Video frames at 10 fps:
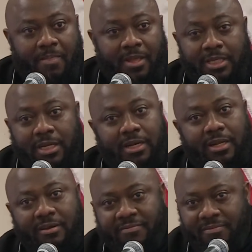It's not
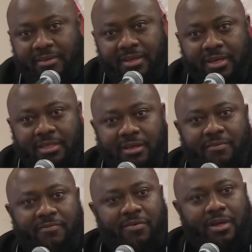enough. So
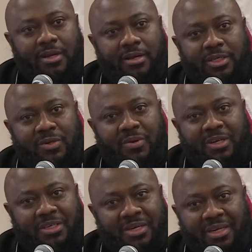if we are going to
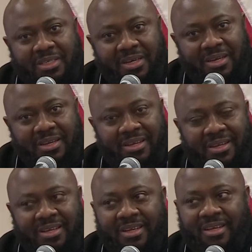address,
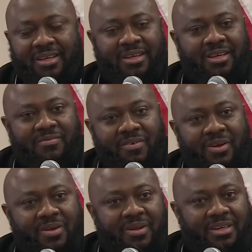
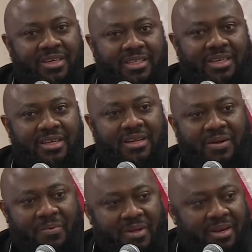the
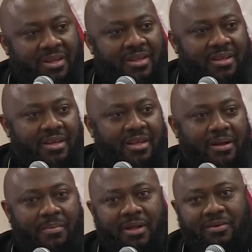inequity in
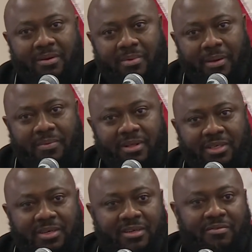our minority
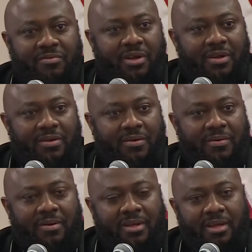population, if we're going
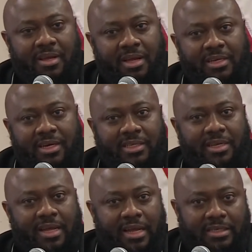to address
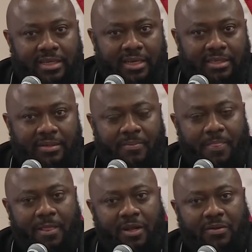the access,
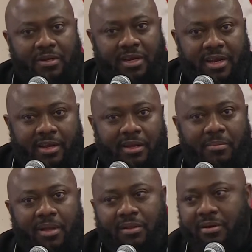to care in our
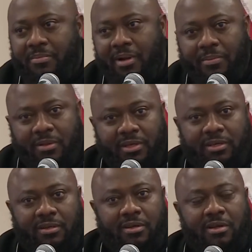minority
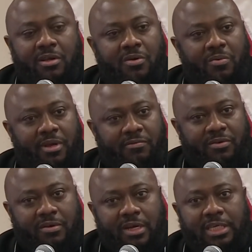population, we have
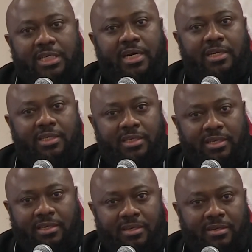to address
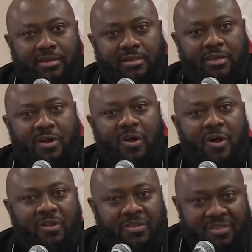the
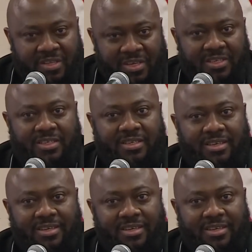other things